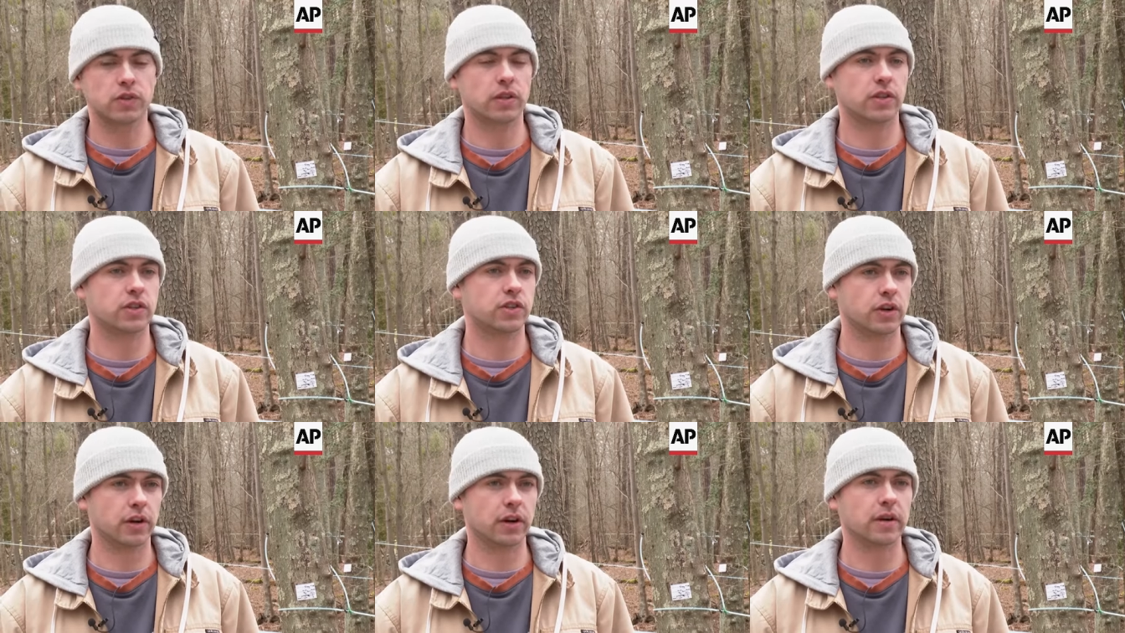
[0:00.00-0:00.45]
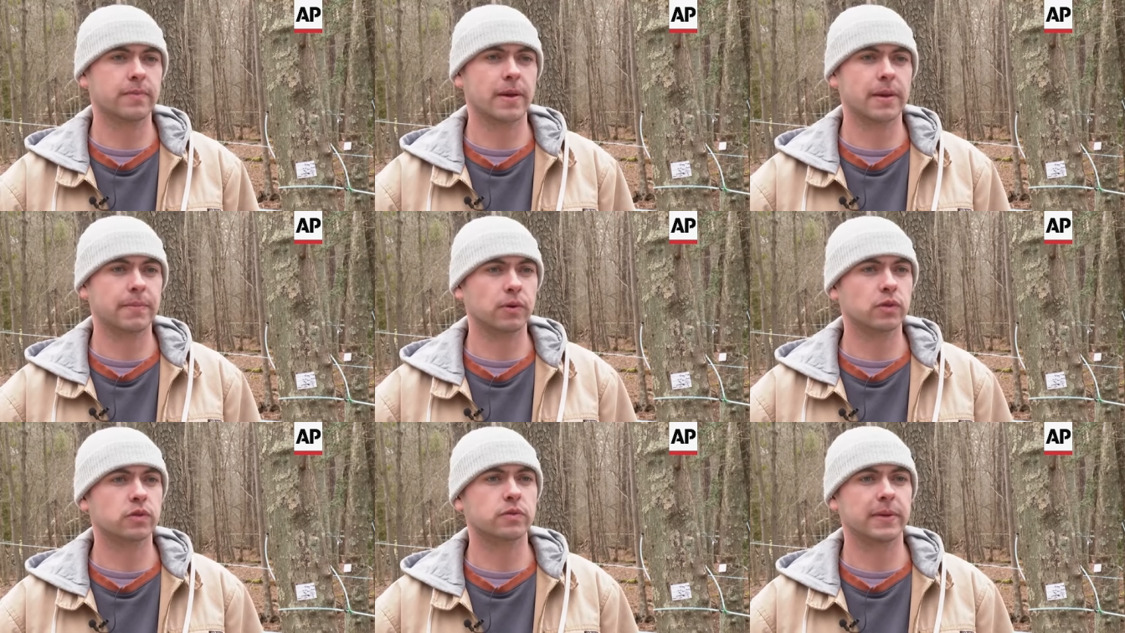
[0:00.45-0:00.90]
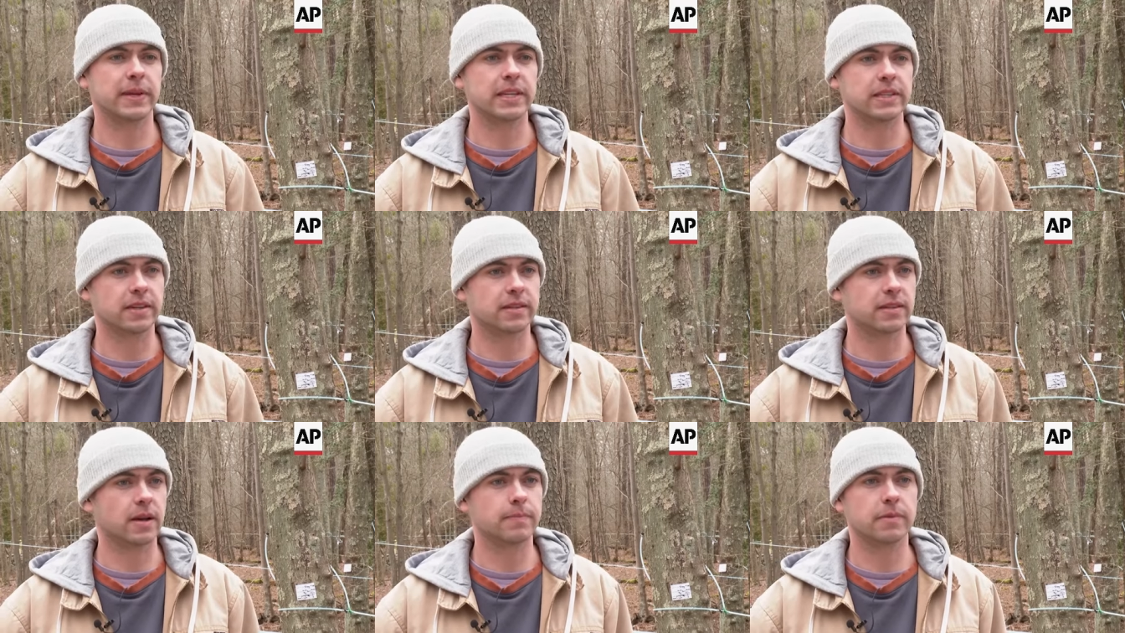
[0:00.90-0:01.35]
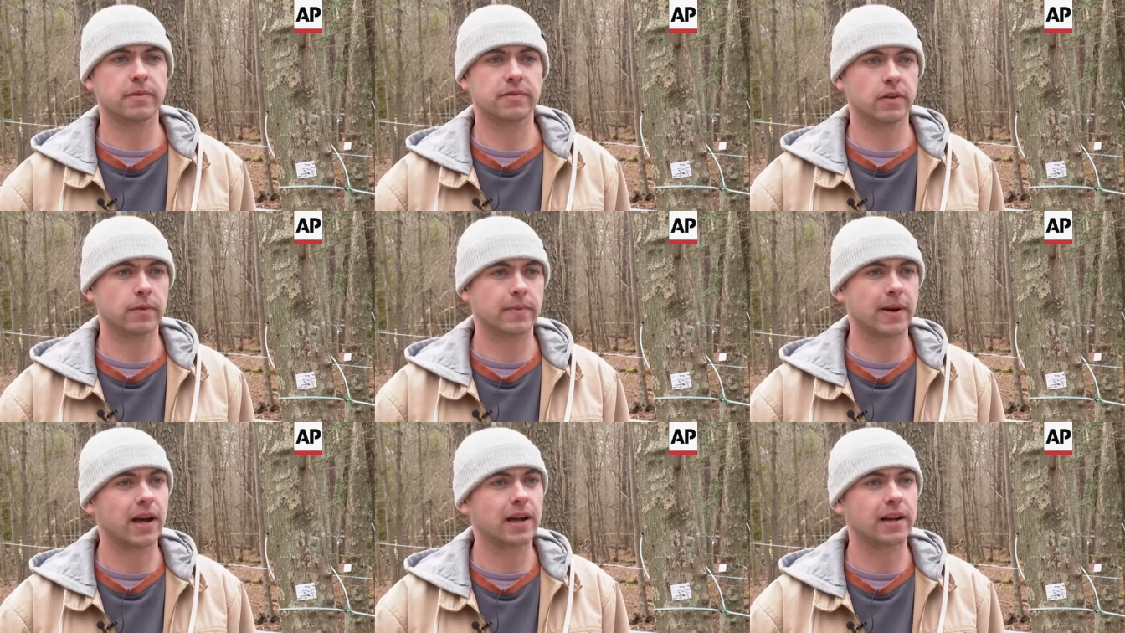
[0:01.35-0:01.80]
to the sugar maple species up in
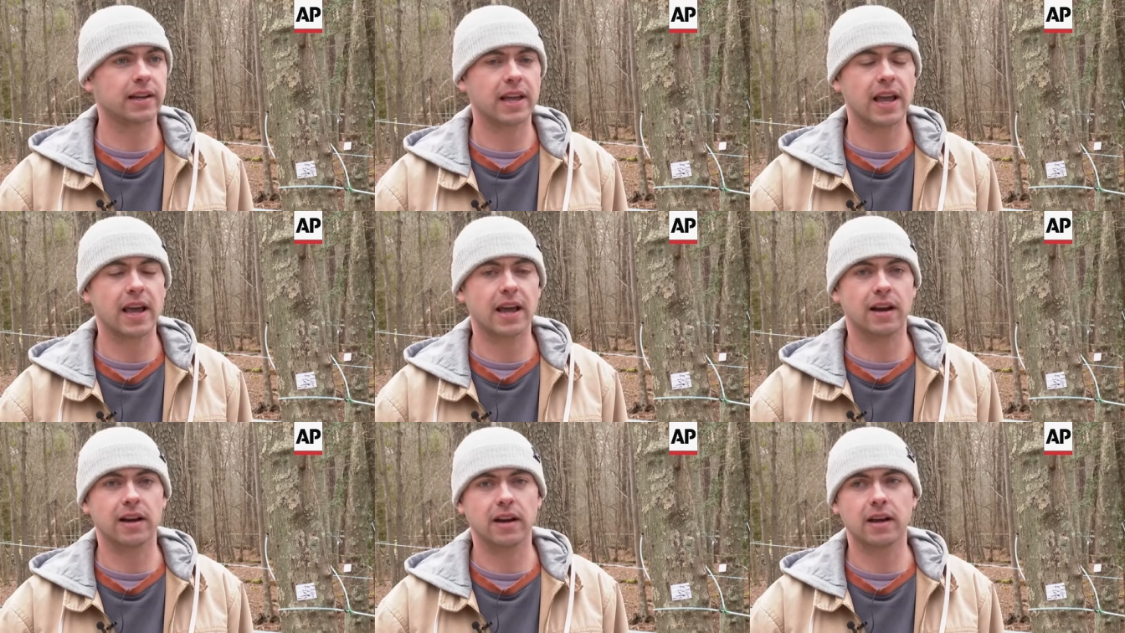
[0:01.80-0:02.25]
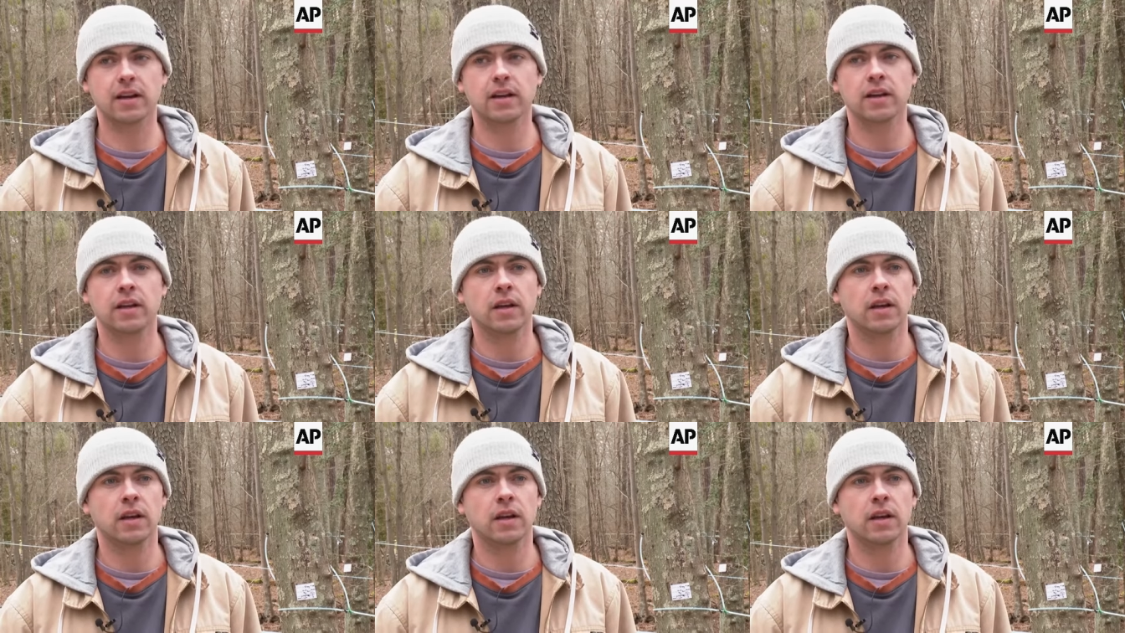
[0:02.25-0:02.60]
Vermont and Canada.